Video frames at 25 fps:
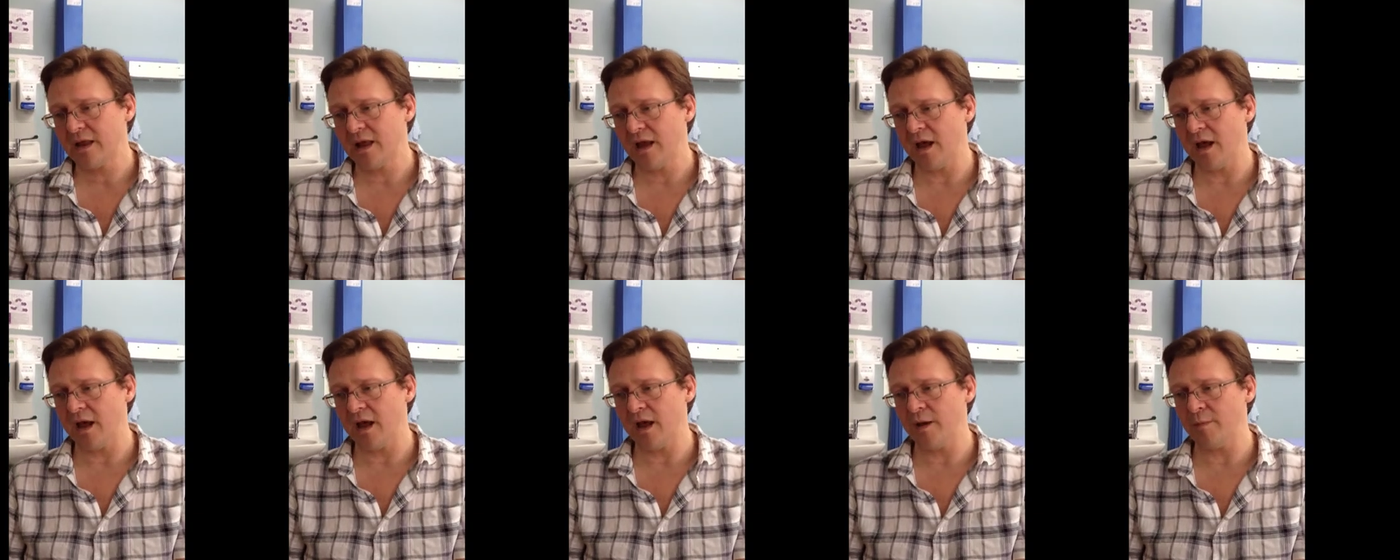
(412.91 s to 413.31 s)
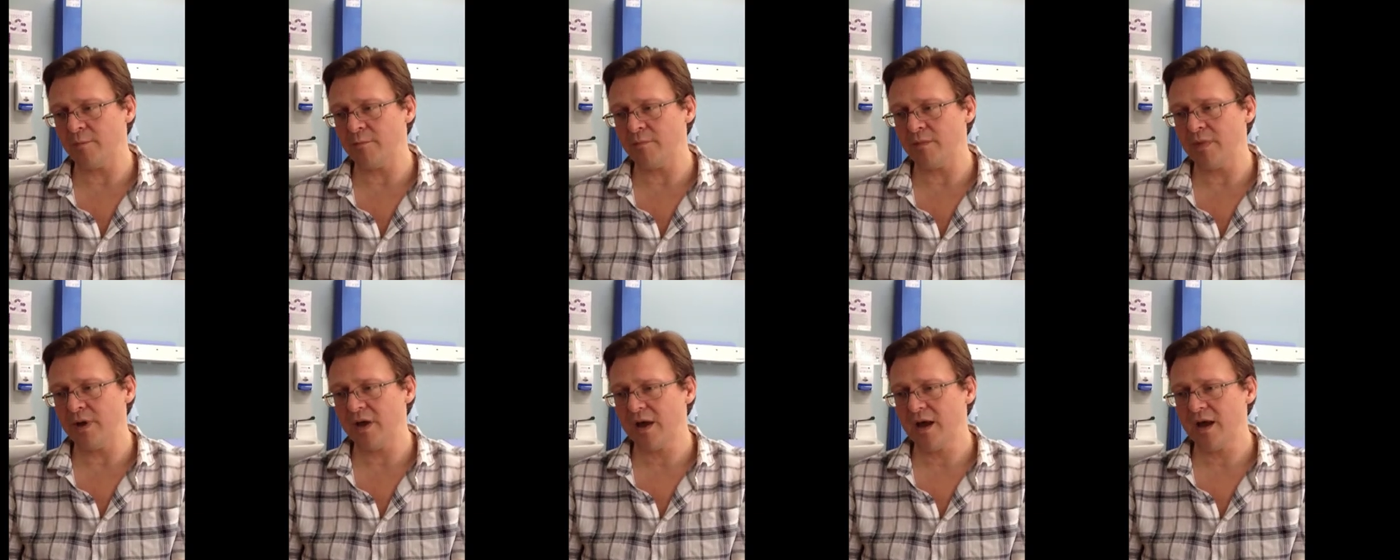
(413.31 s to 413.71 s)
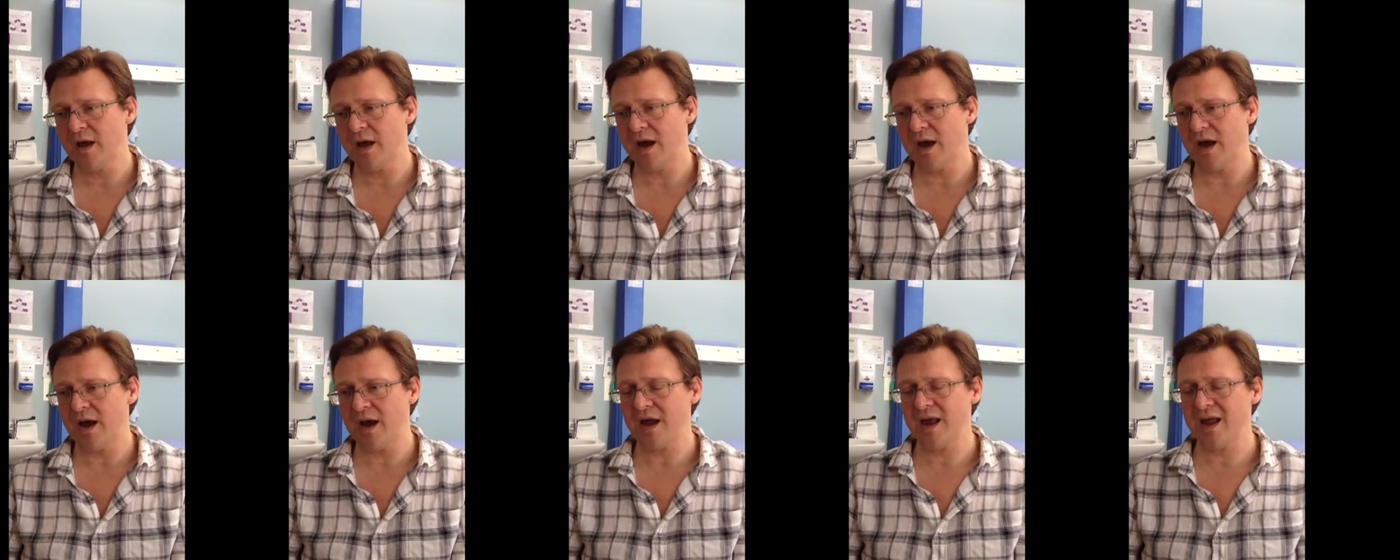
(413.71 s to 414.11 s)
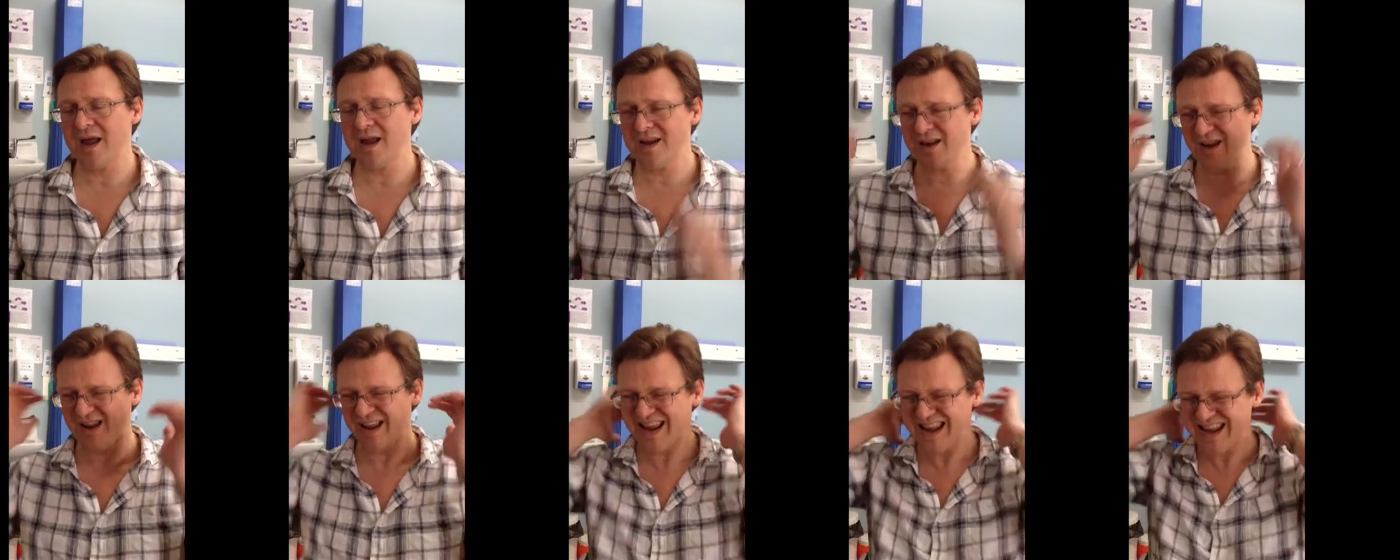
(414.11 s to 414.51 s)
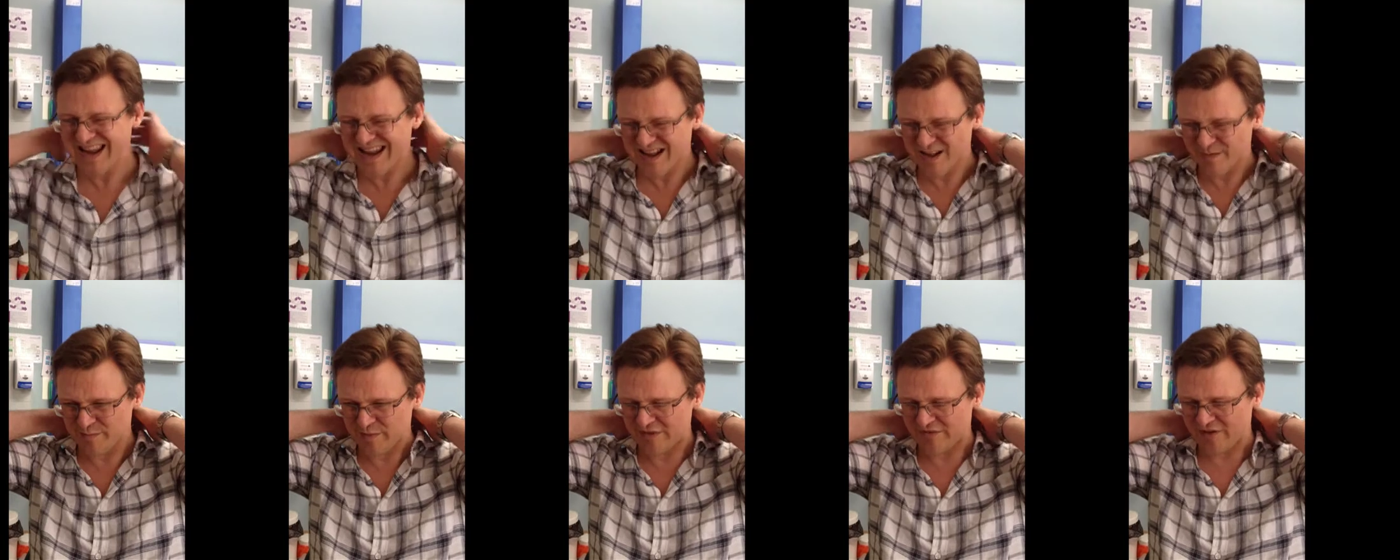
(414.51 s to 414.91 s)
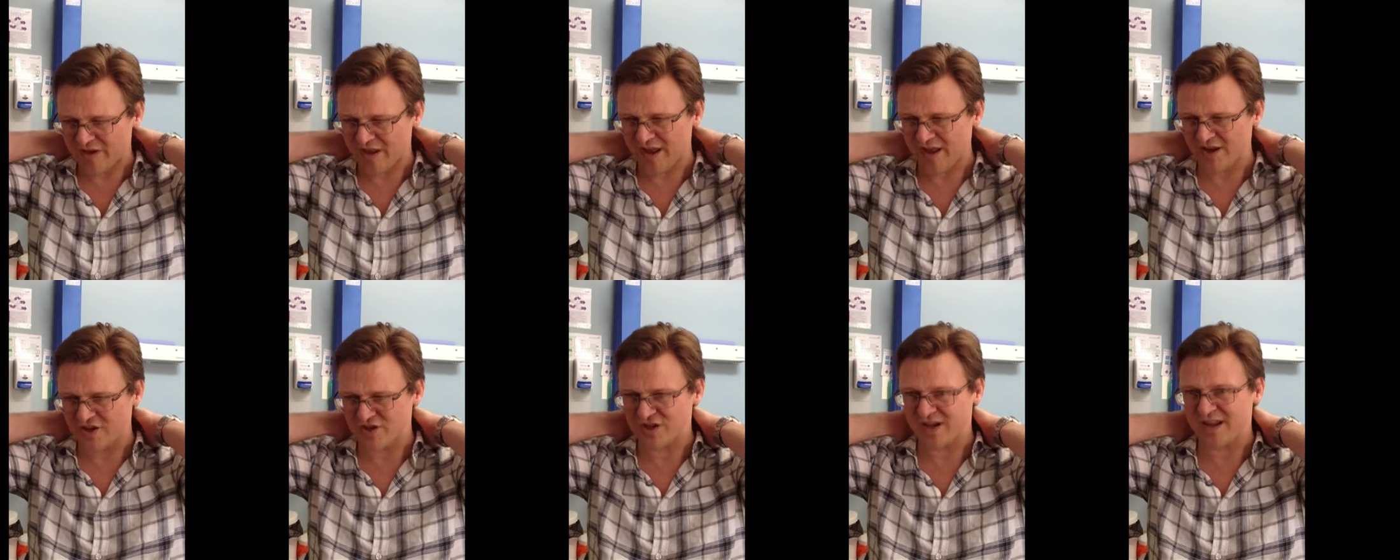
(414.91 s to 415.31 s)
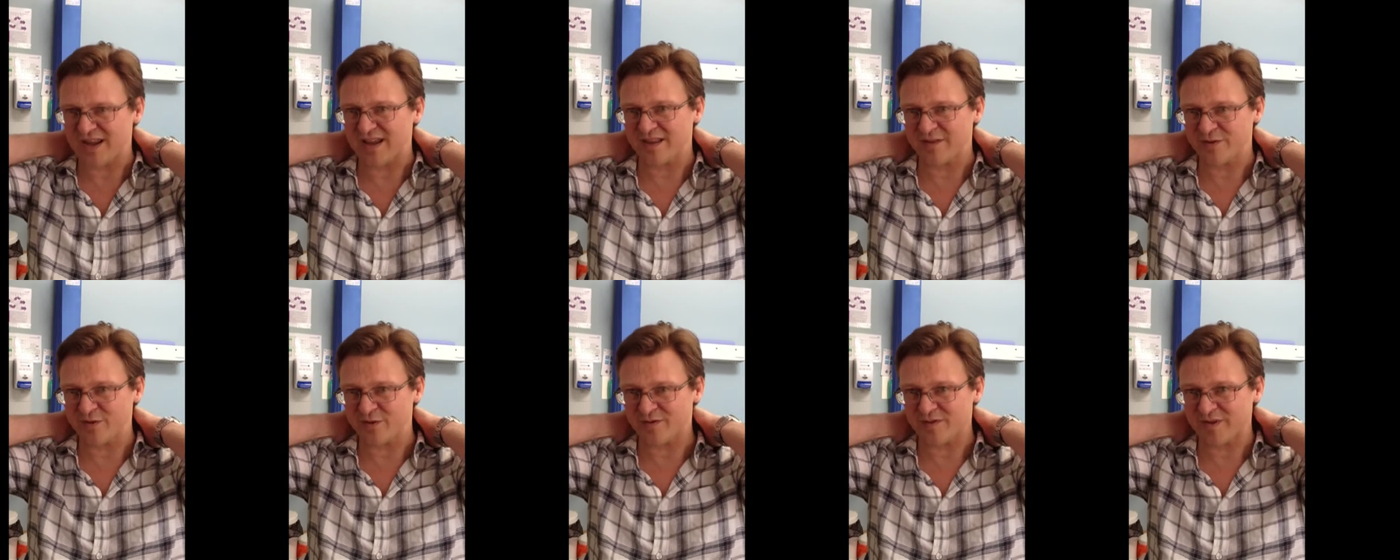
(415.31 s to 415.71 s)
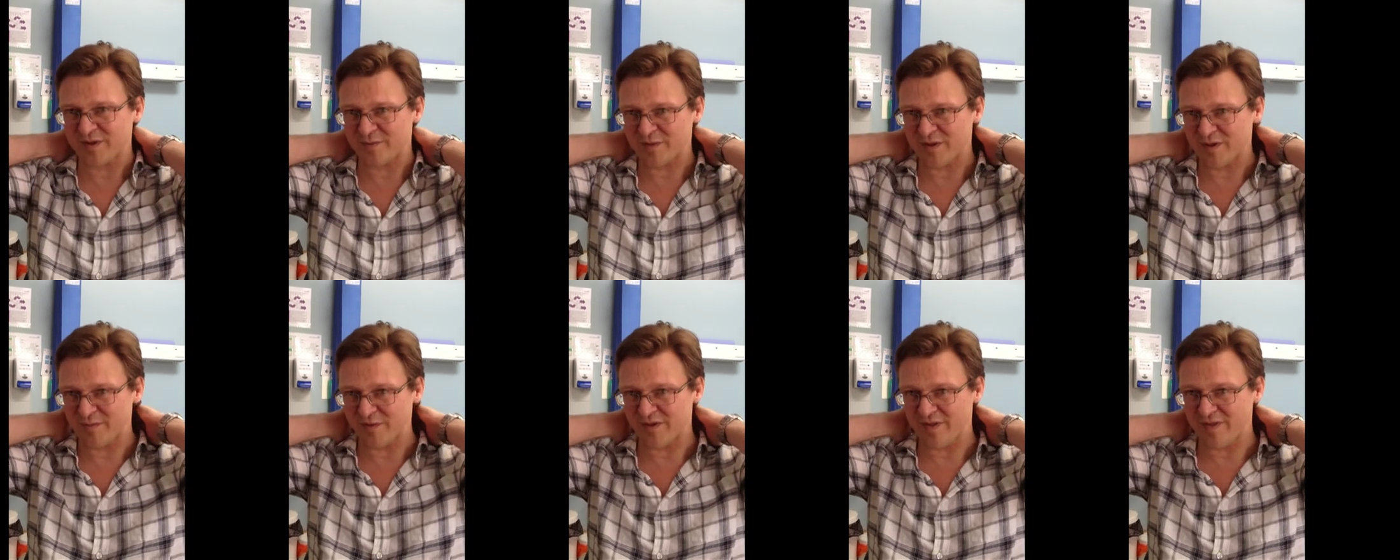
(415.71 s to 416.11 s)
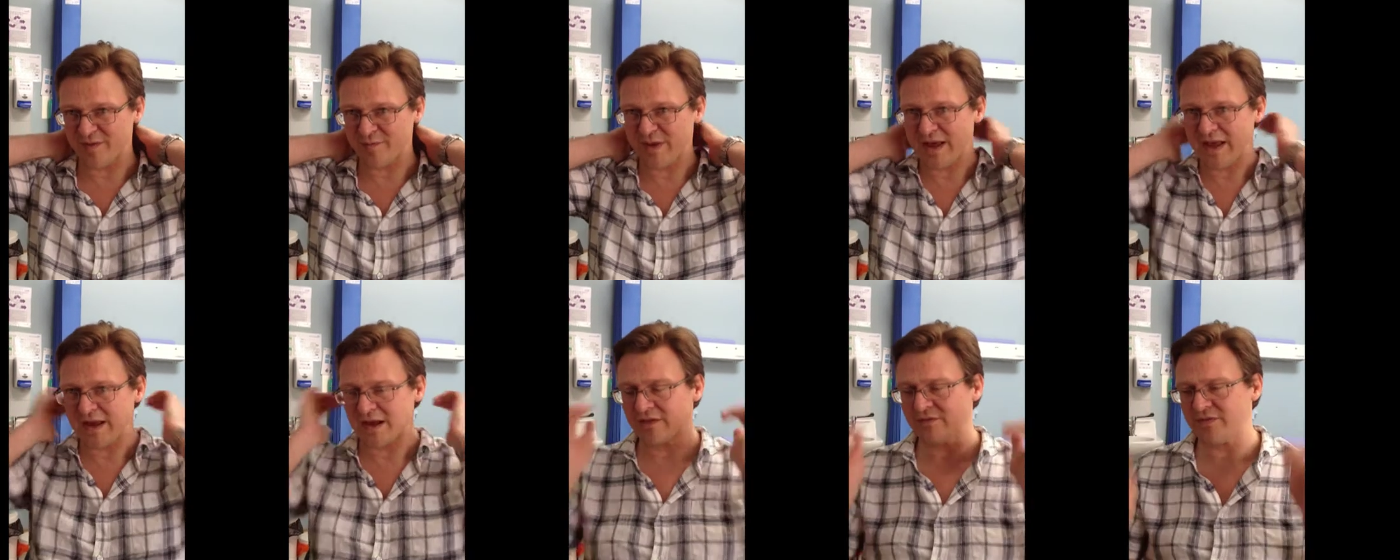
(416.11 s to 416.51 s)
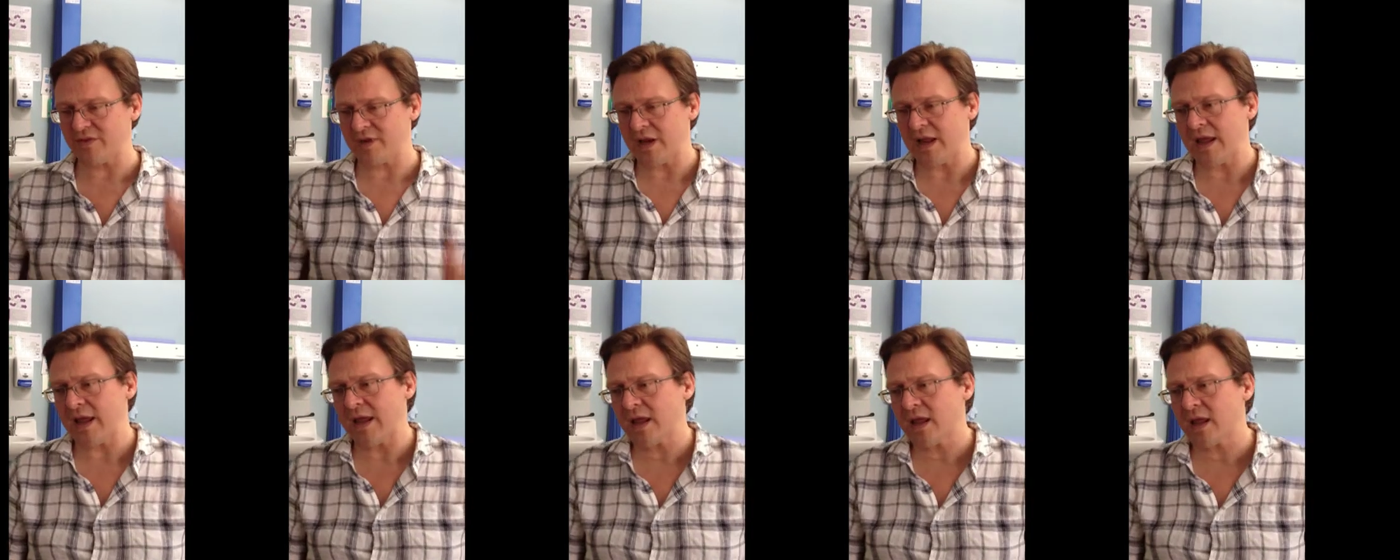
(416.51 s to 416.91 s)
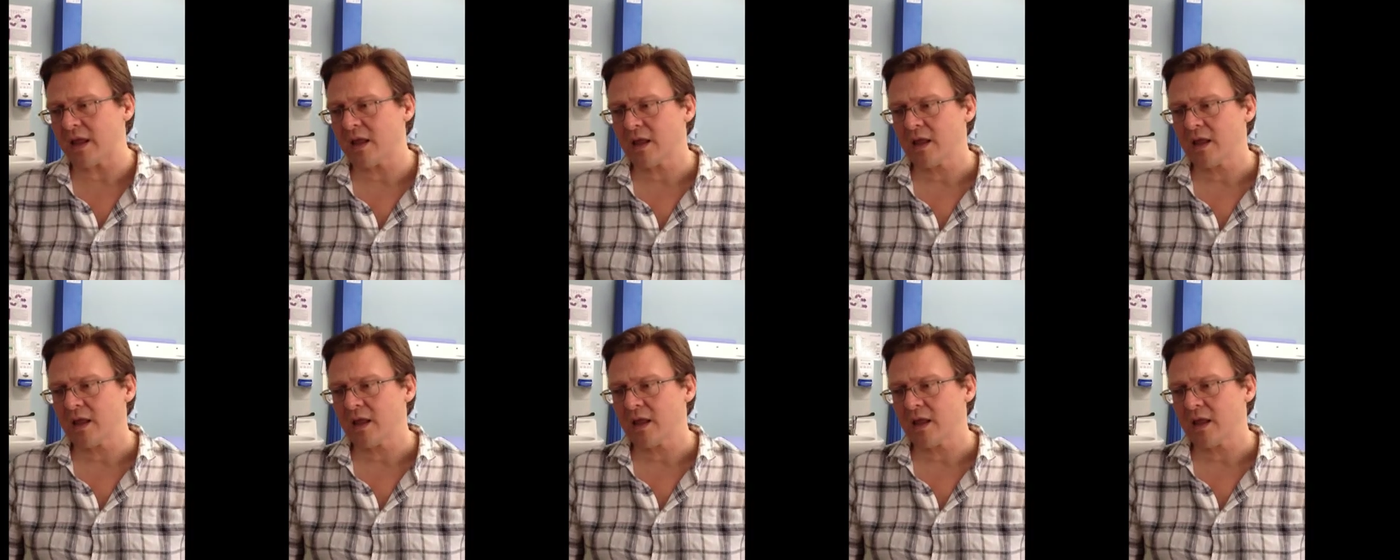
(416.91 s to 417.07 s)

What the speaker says: A little bit of occasional ache, sort of sometimes at the back of the neck,